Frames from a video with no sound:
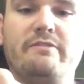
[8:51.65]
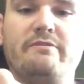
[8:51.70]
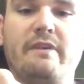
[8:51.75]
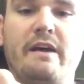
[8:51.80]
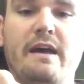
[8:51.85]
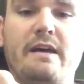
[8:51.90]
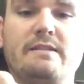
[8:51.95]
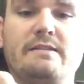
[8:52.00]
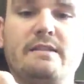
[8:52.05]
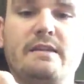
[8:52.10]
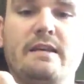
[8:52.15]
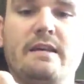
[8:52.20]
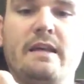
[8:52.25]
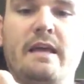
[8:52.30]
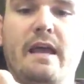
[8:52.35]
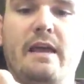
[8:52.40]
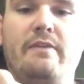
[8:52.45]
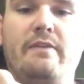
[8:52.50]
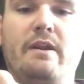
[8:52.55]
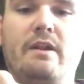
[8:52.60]
fast.
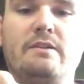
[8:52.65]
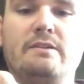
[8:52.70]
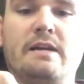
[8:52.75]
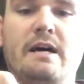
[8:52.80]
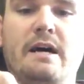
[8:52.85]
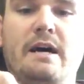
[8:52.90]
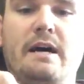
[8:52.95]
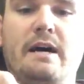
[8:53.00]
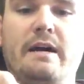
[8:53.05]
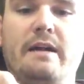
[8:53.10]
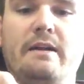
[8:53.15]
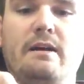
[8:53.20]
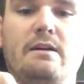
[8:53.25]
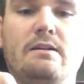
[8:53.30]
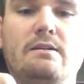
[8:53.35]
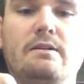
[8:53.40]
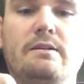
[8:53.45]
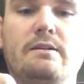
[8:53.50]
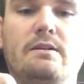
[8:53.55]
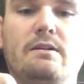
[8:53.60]
And then I'll tie a
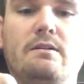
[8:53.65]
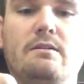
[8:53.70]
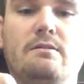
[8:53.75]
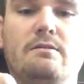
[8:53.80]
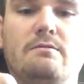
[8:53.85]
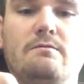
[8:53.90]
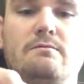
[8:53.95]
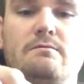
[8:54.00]
little